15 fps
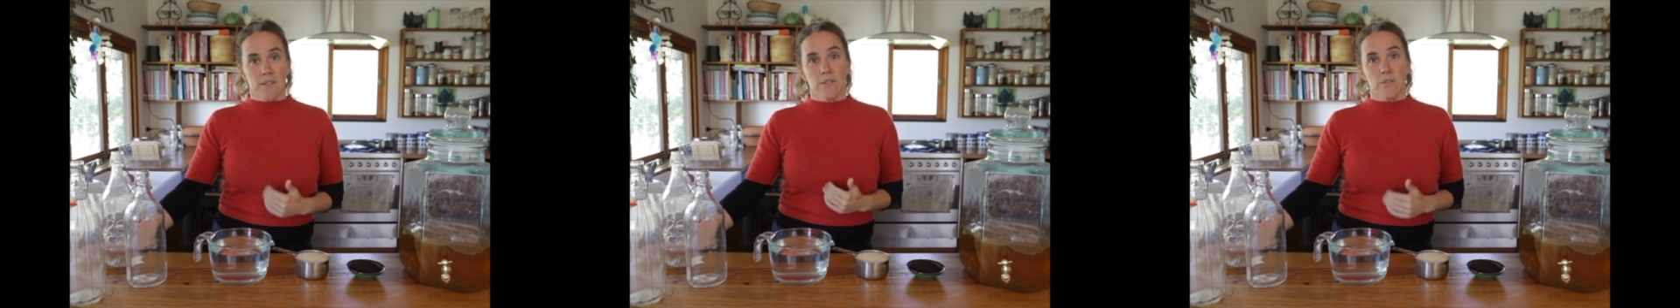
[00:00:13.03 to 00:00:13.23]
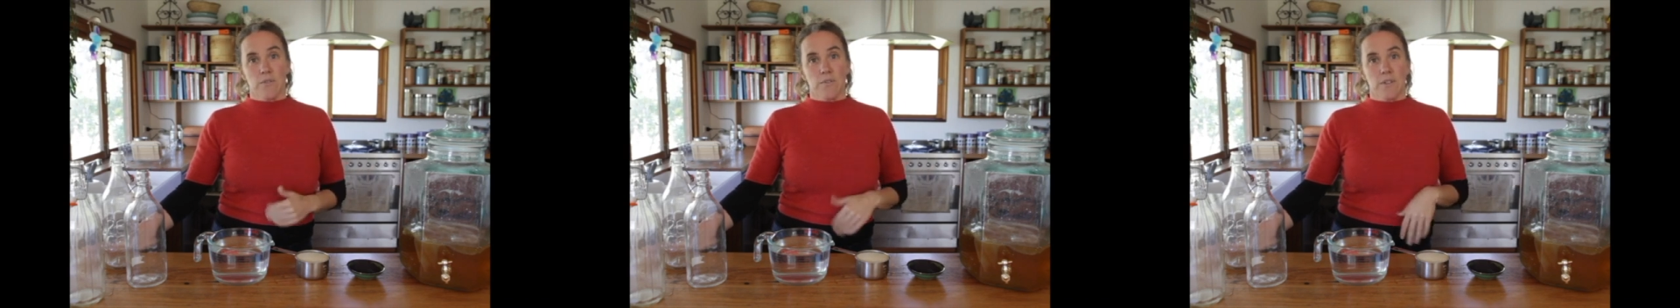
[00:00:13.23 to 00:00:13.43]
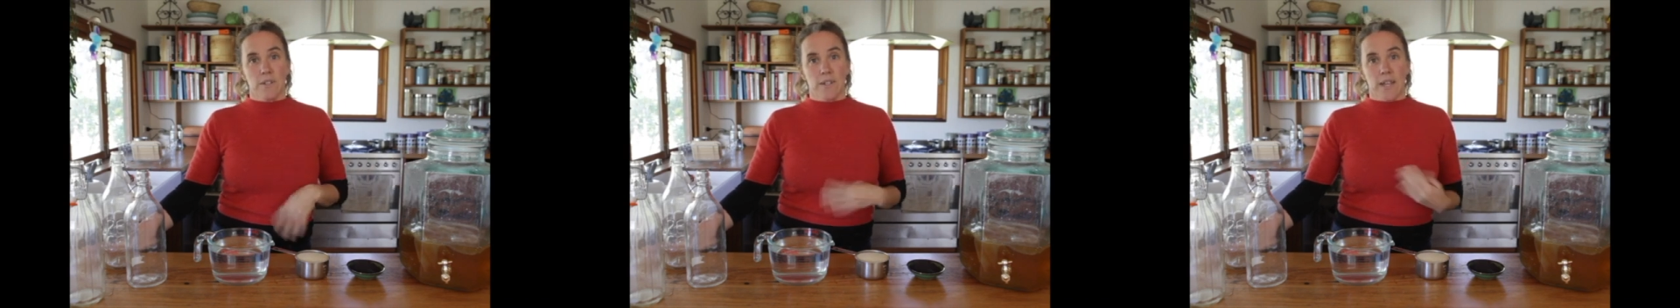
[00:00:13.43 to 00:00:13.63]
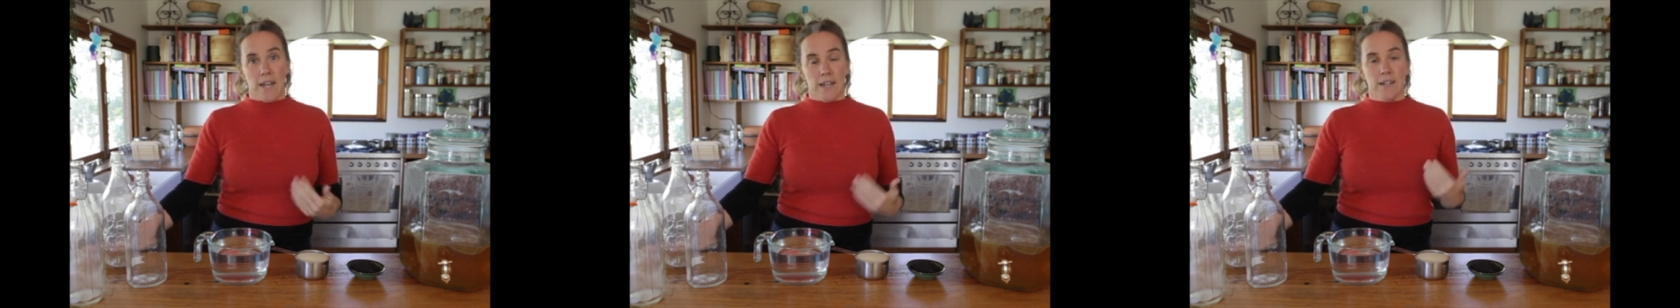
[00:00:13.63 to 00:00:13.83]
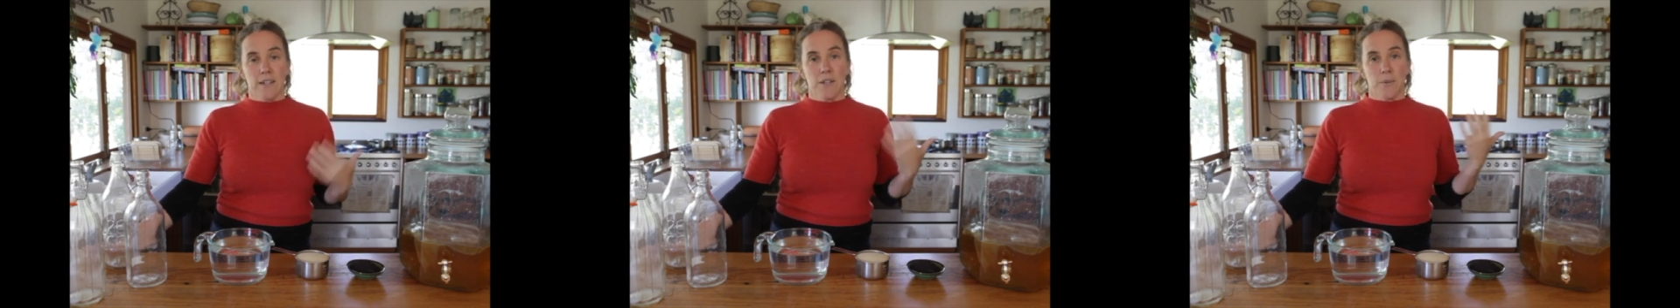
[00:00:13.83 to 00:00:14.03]
it's good for your
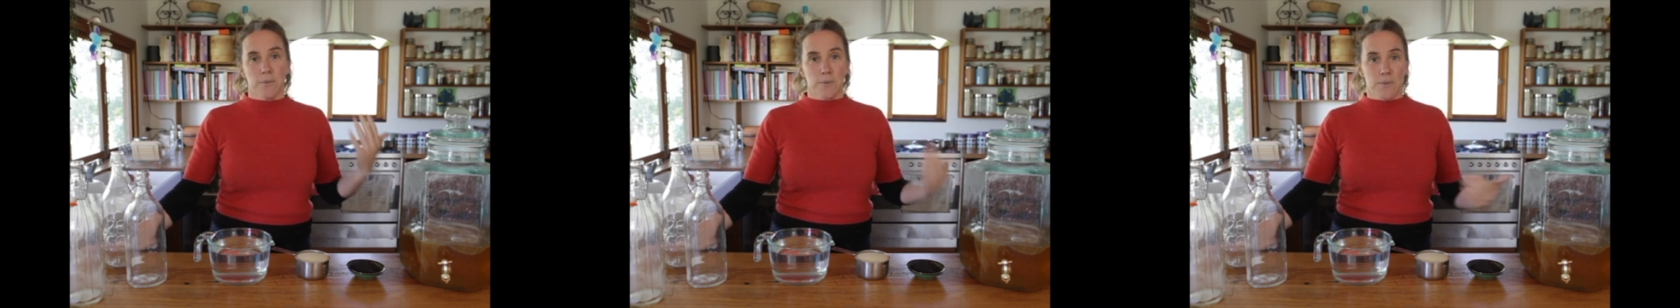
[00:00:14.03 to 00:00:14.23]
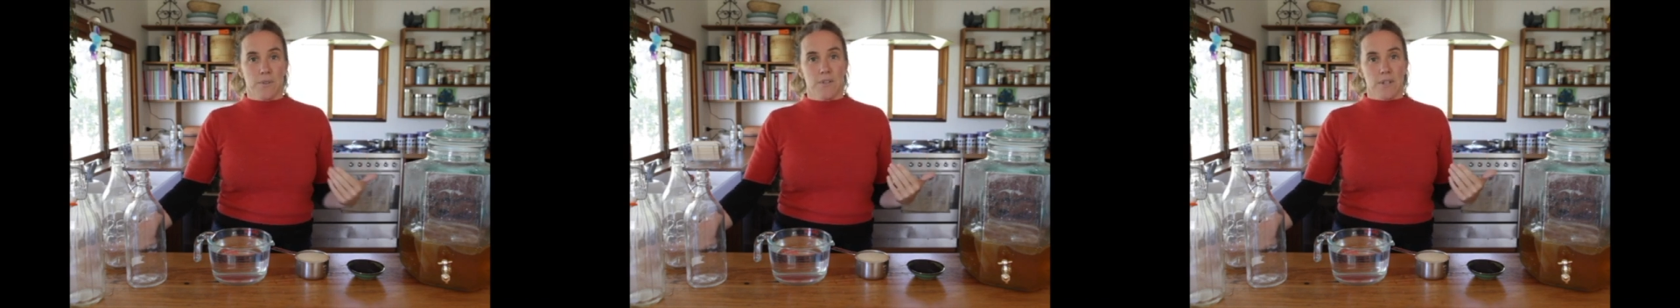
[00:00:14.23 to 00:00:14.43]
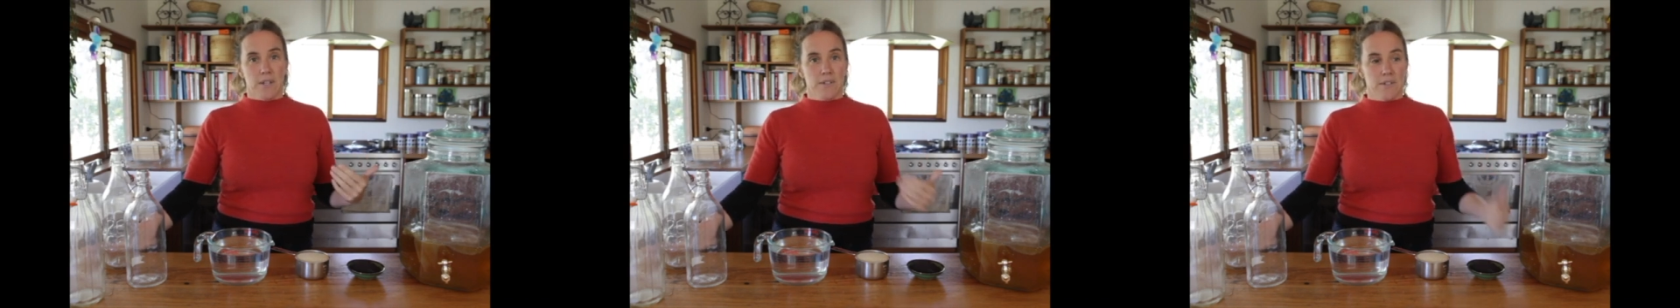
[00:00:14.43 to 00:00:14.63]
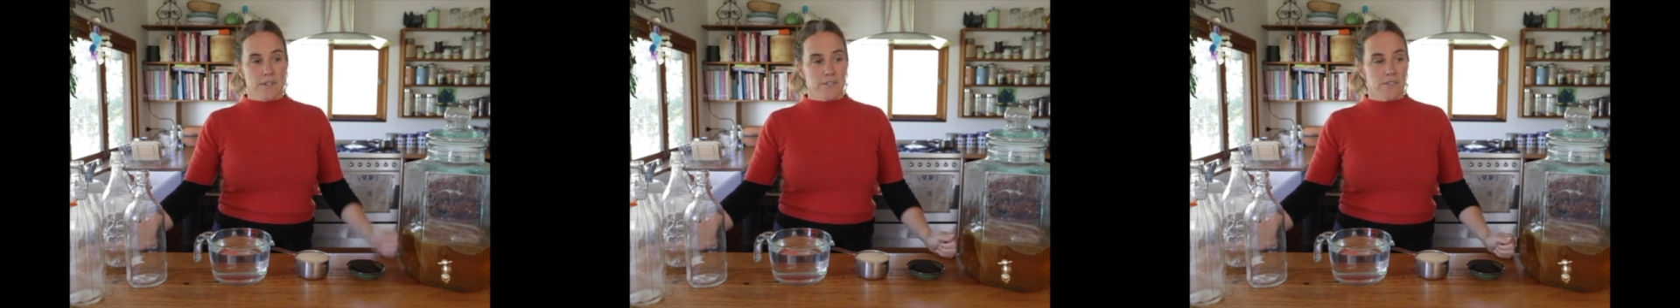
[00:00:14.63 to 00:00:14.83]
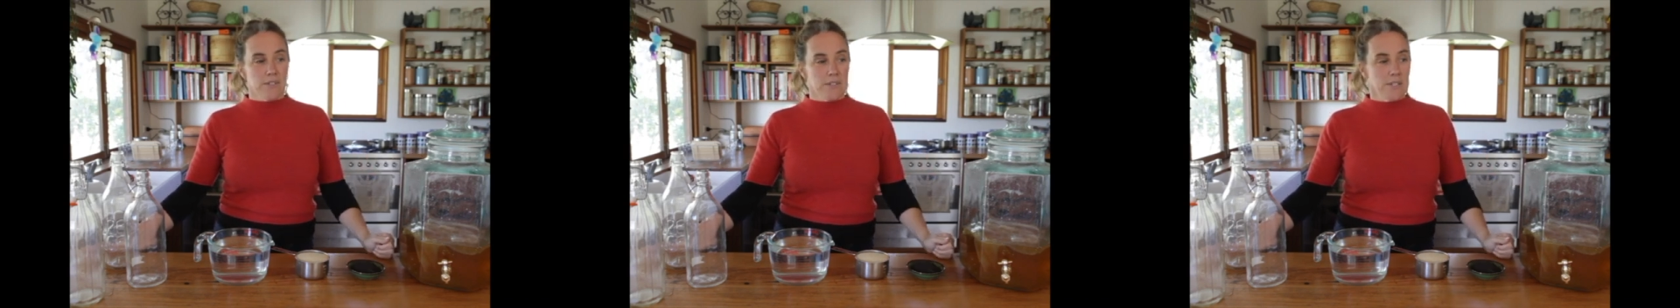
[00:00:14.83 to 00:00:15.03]
gut, helps with your
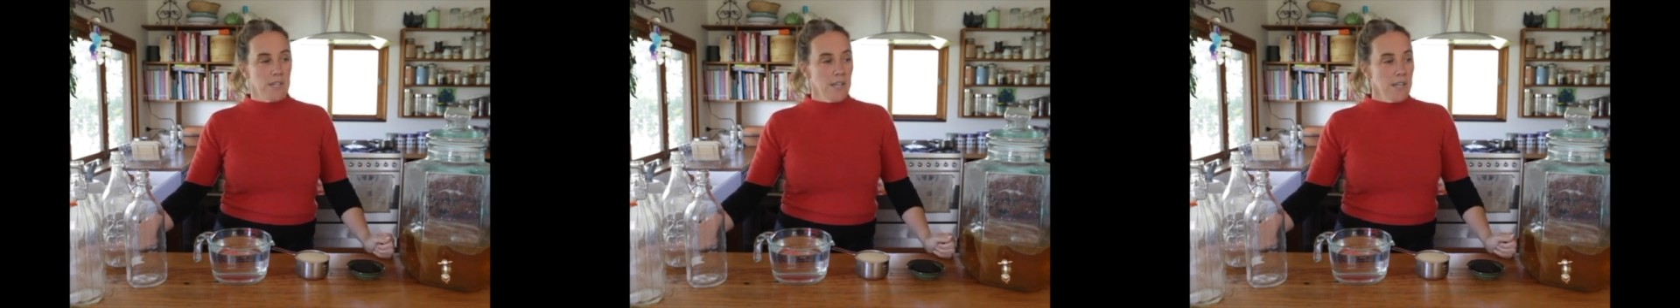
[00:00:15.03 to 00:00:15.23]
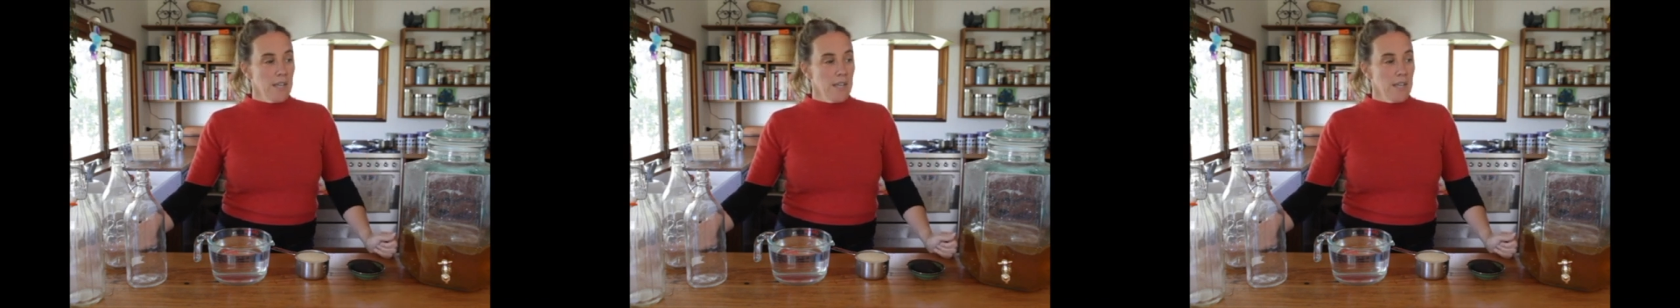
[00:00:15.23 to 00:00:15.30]
digestion,